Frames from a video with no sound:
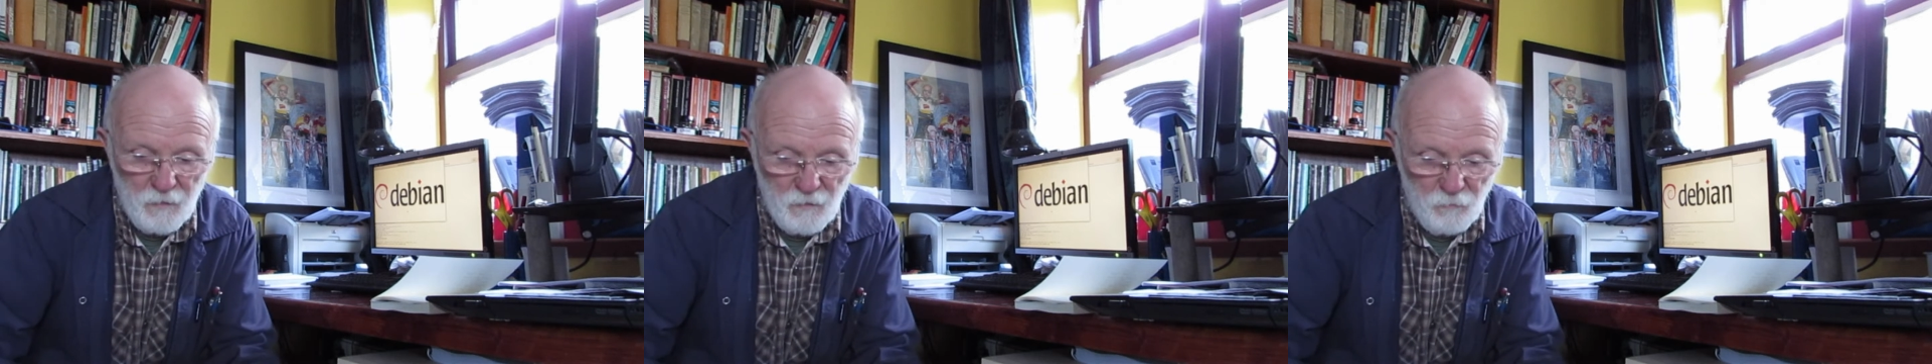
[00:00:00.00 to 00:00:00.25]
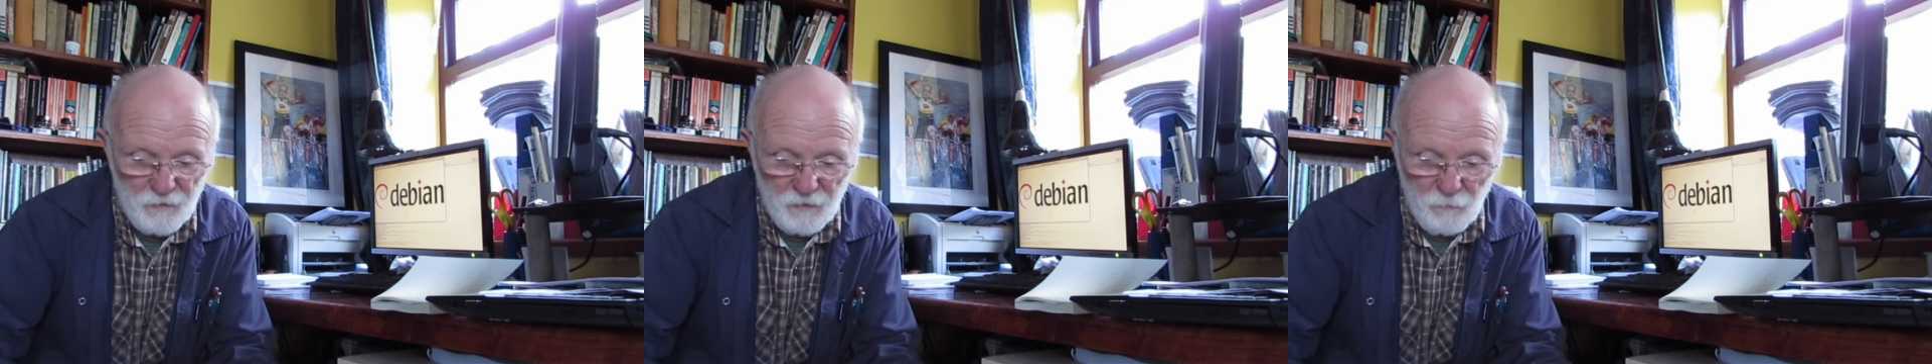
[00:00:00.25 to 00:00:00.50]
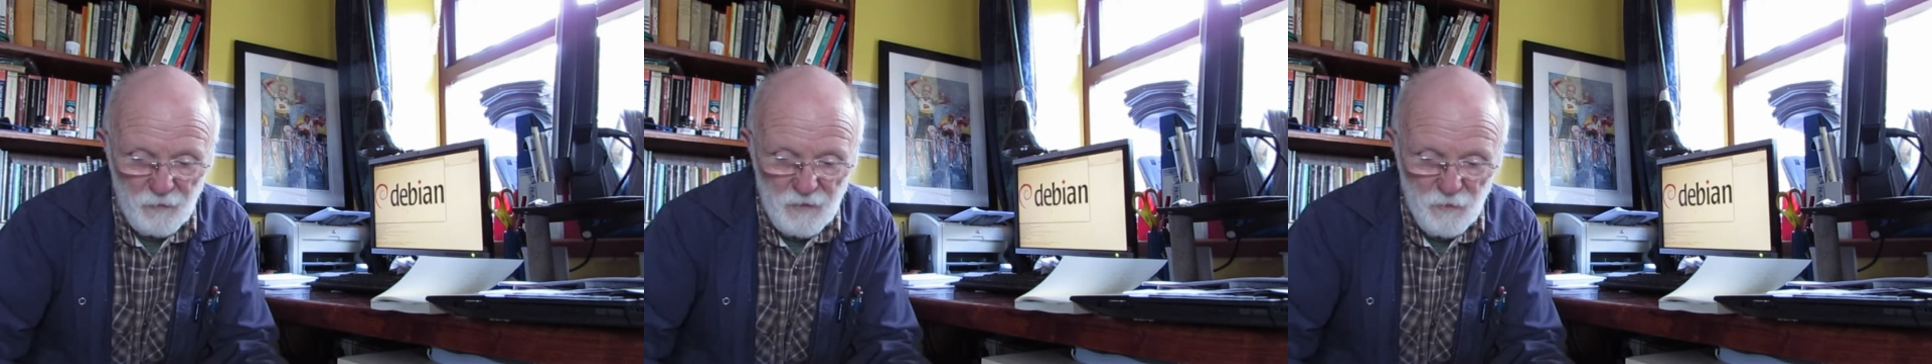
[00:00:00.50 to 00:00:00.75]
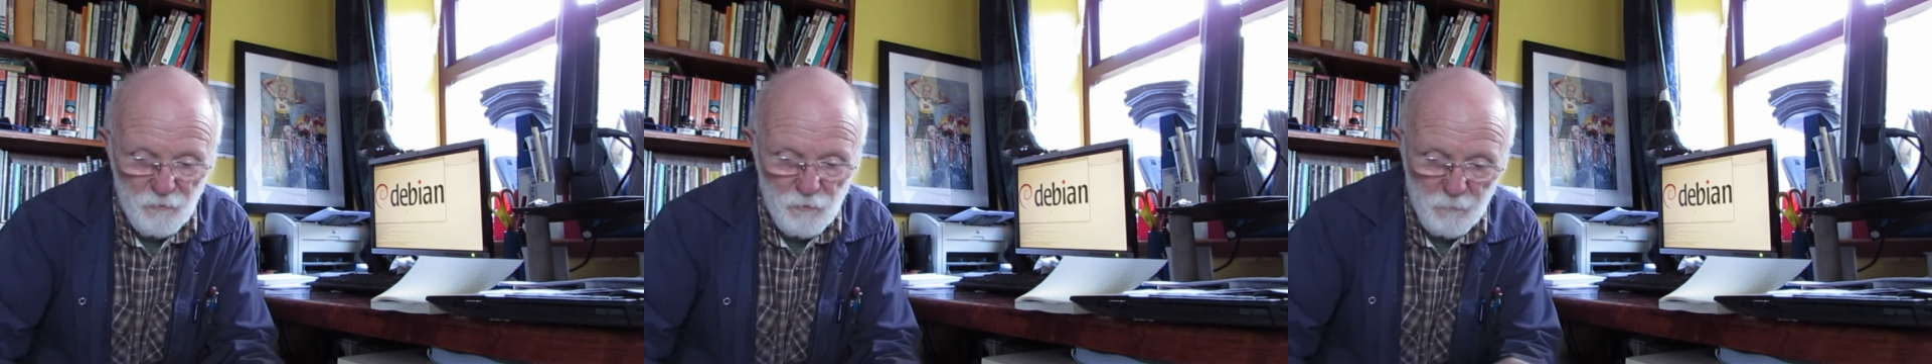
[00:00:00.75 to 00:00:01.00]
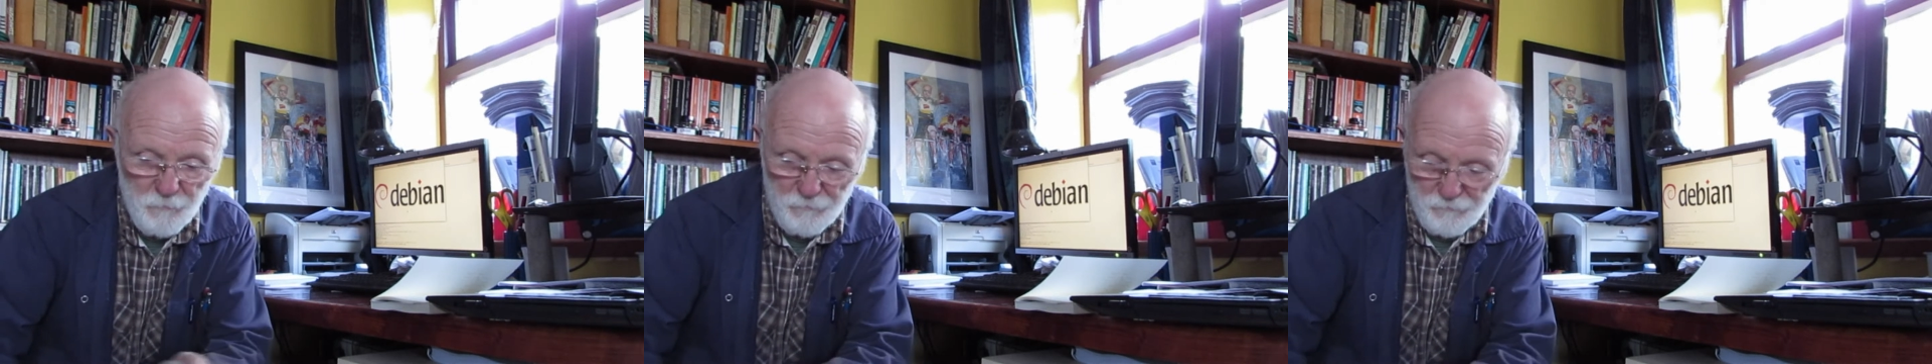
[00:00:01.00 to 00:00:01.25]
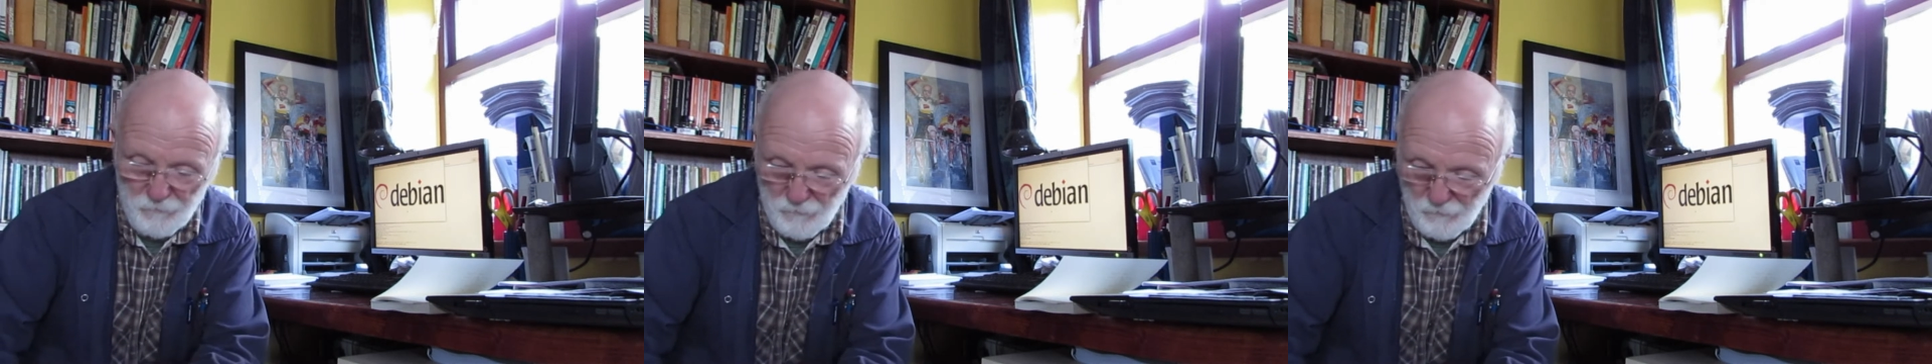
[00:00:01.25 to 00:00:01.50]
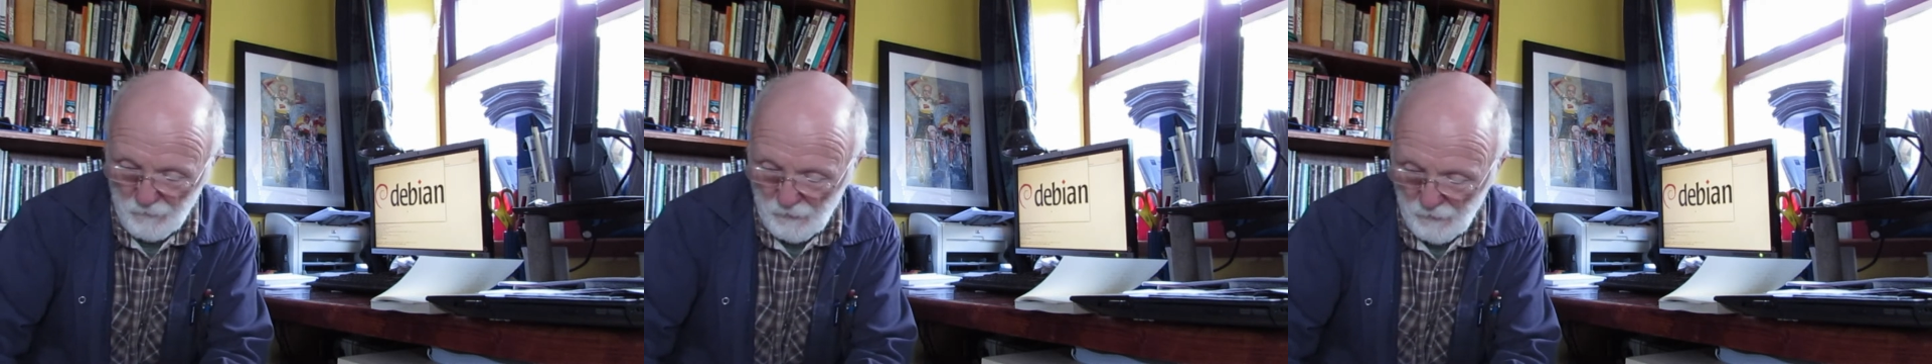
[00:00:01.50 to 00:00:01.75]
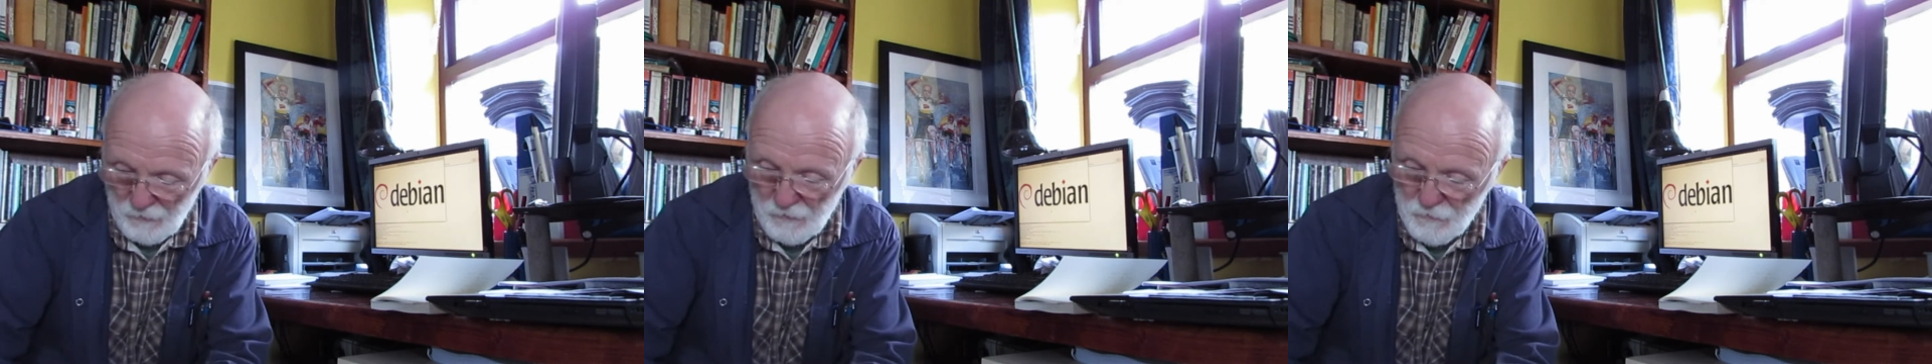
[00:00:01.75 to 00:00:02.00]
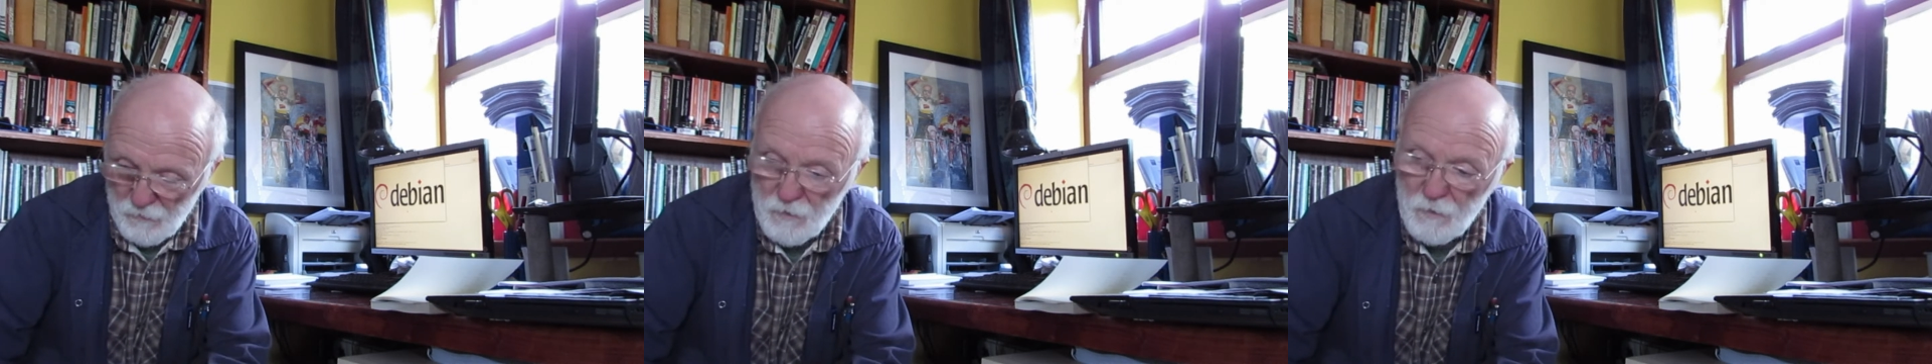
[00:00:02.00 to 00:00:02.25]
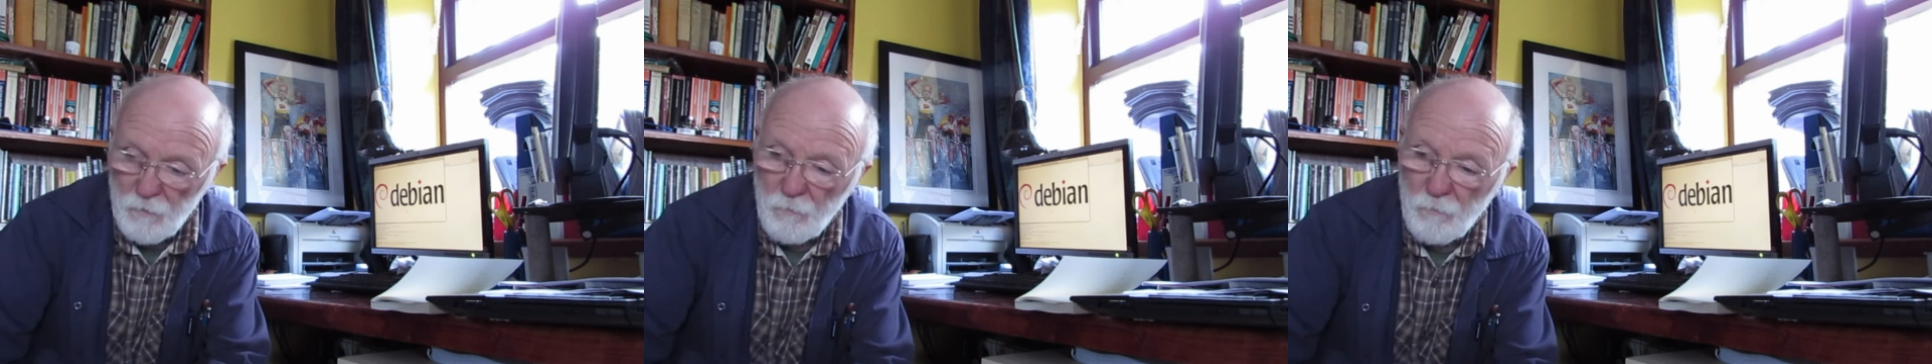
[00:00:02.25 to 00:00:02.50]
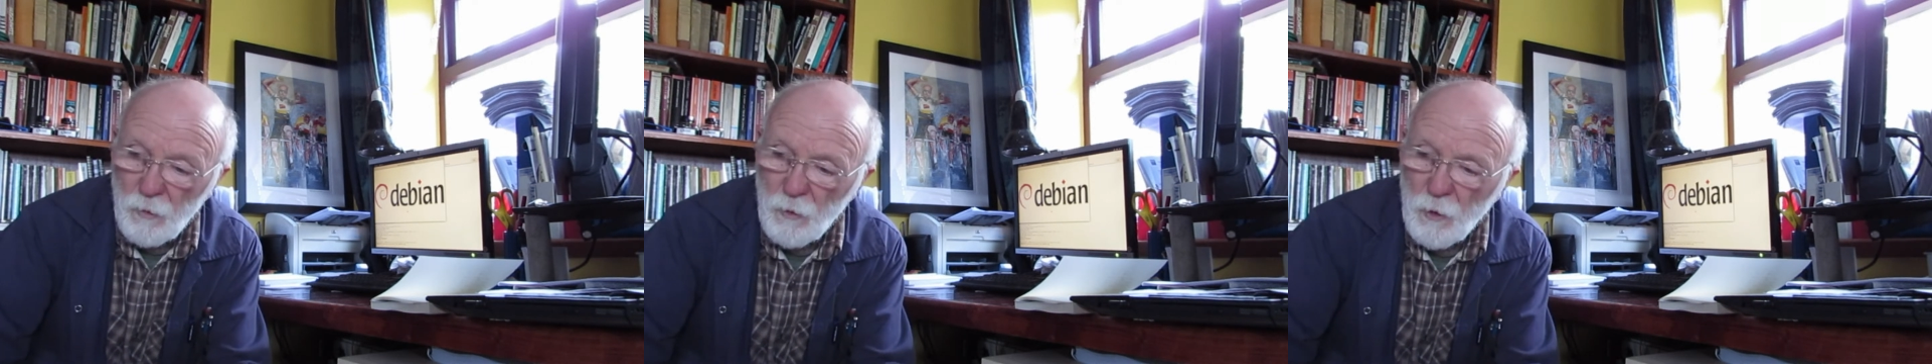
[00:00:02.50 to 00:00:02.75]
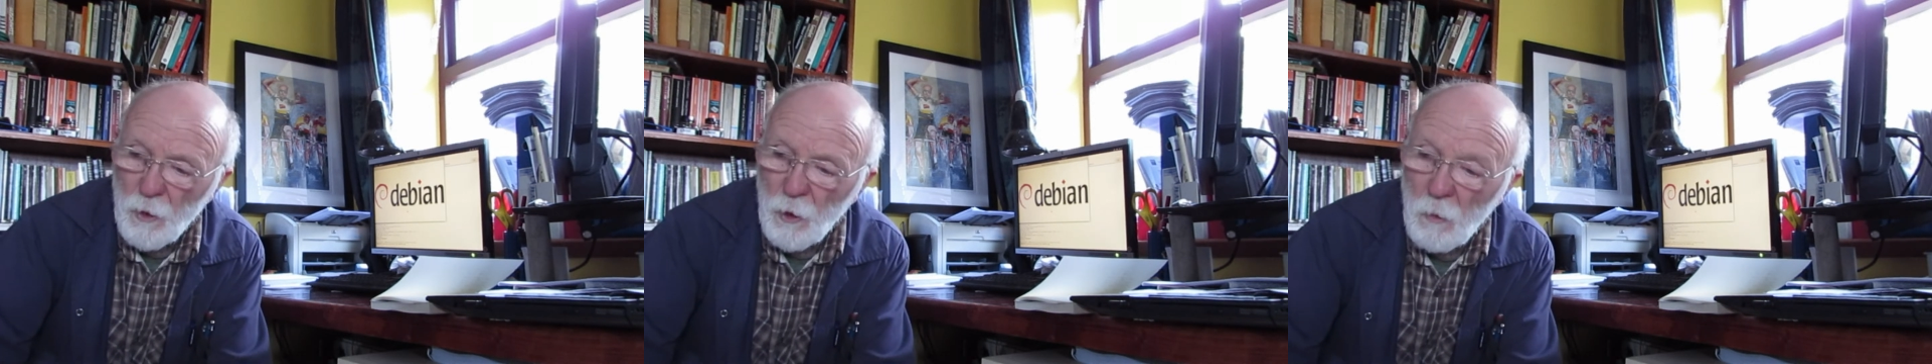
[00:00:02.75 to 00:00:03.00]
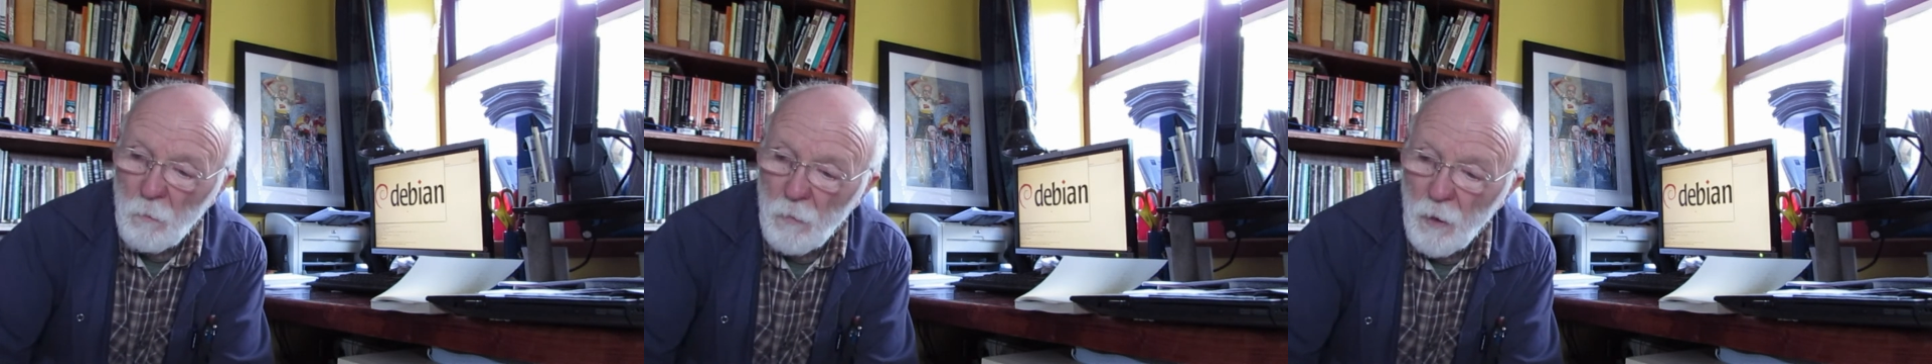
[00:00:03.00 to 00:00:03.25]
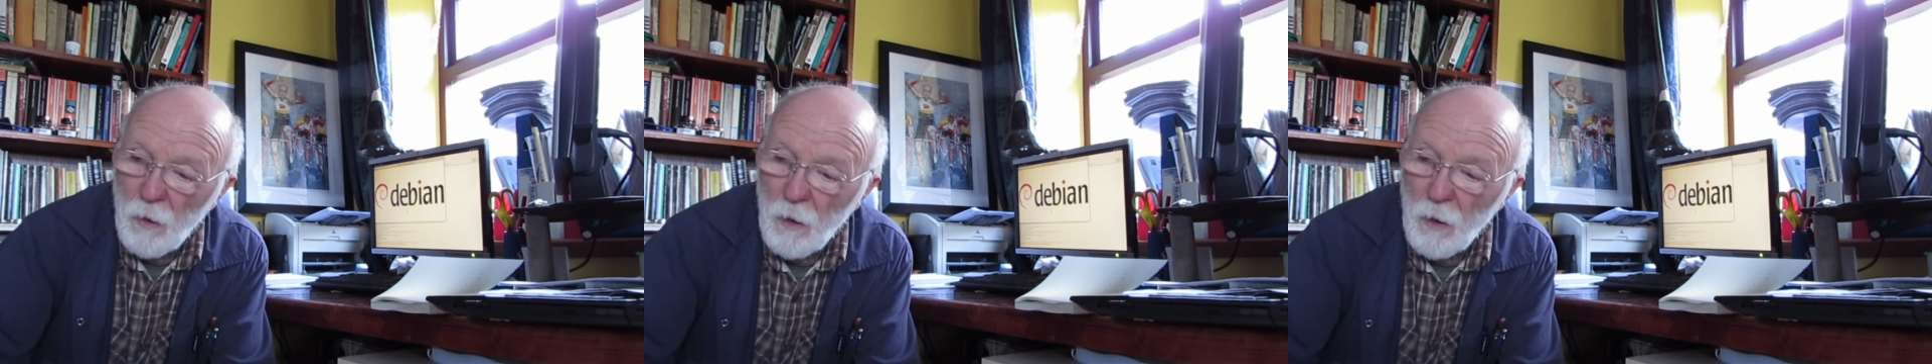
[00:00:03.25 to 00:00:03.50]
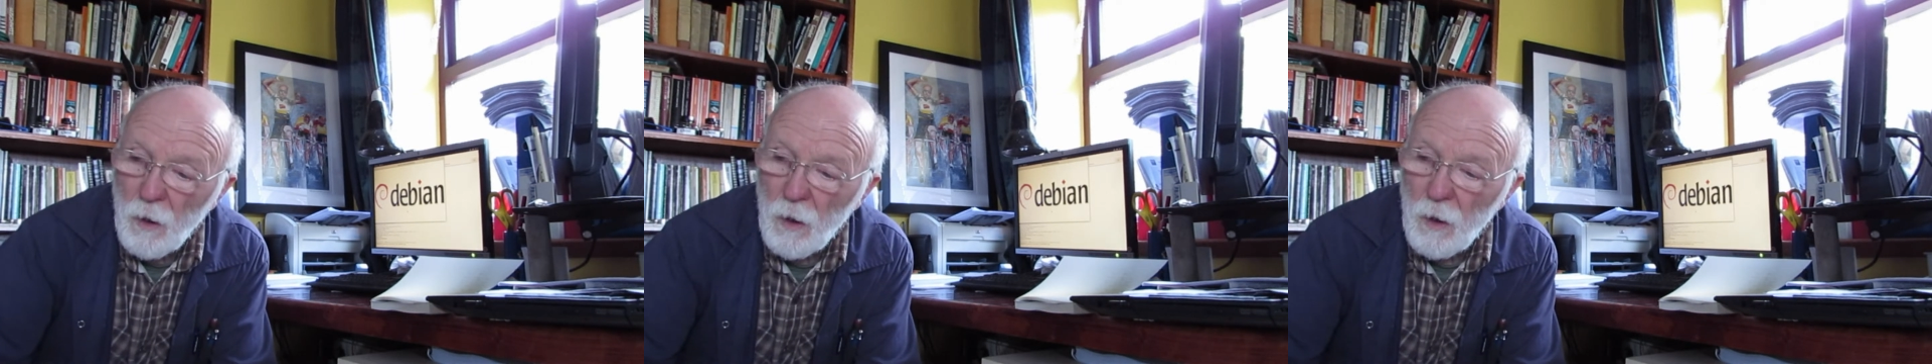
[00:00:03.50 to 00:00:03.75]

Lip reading: The one that we use is book number